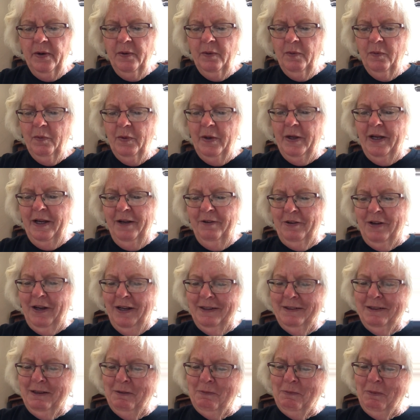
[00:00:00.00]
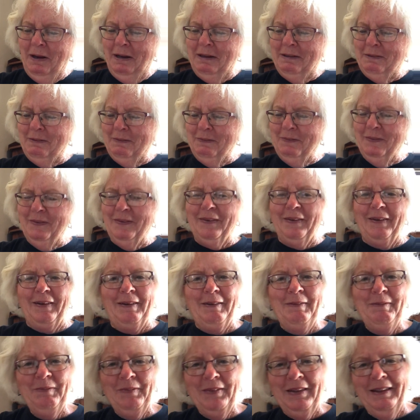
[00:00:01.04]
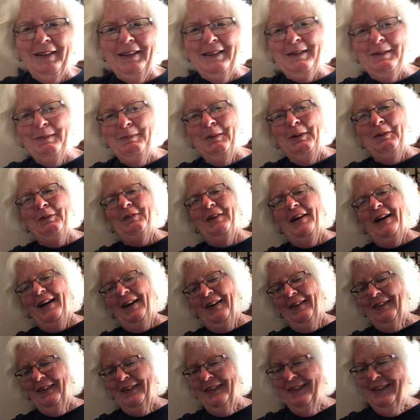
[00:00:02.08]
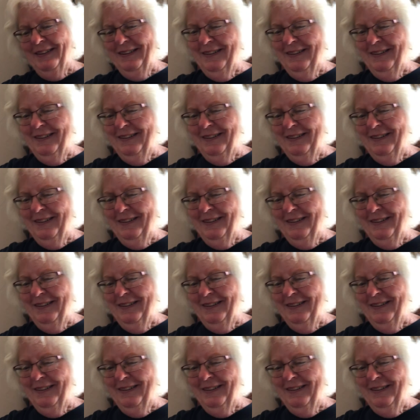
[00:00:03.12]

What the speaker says: We've got to get back to work. Let's move out.